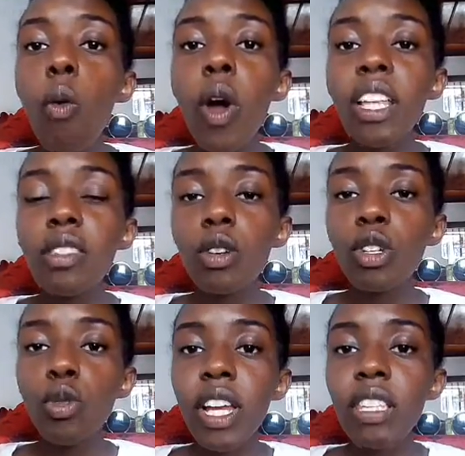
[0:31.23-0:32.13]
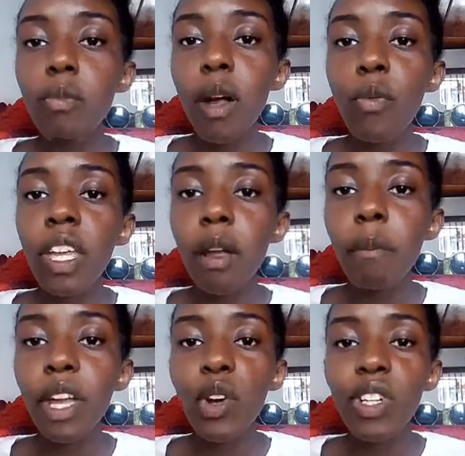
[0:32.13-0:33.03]
once or twice per week
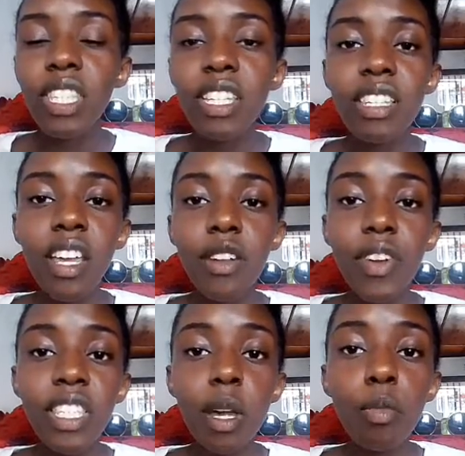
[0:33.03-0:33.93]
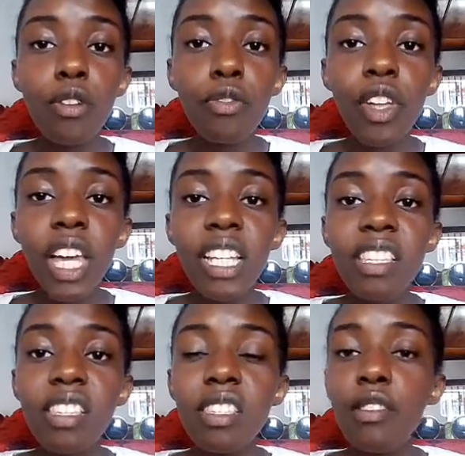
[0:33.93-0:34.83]
because it is advisable for that,
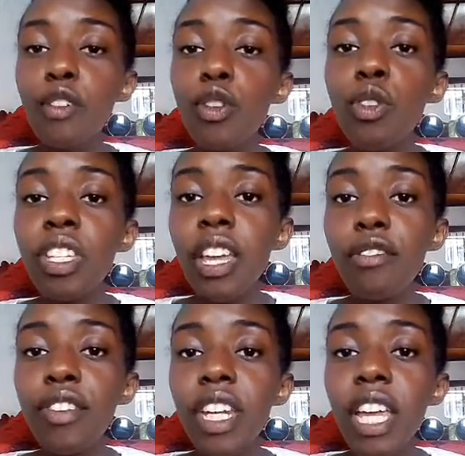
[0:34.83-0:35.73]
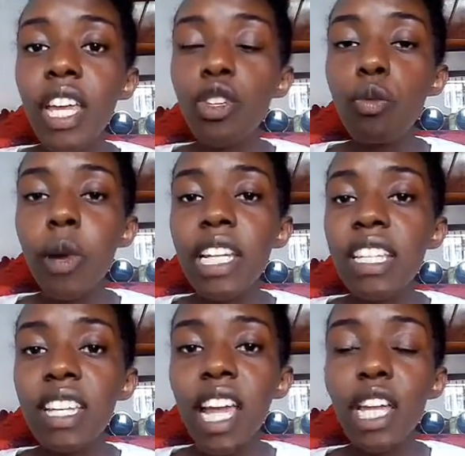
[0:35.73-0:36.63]
since if you do it every day you
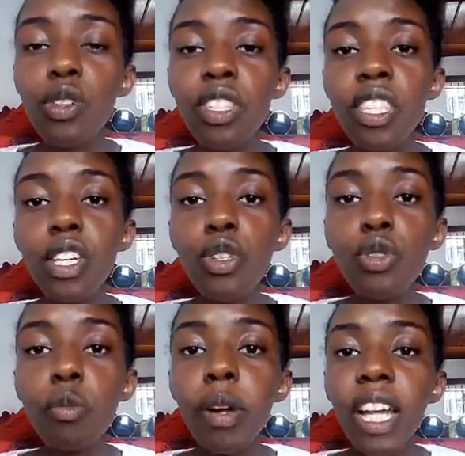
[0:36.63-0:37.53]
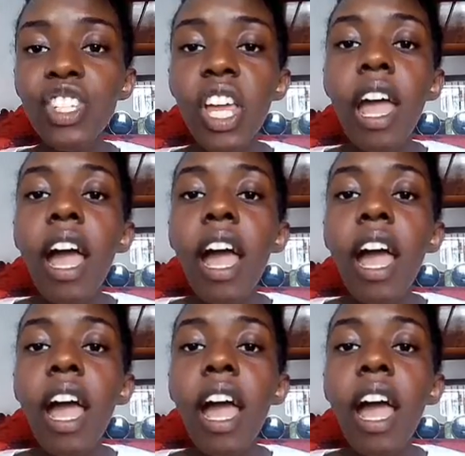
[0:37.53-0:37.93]
might tire your skin too much.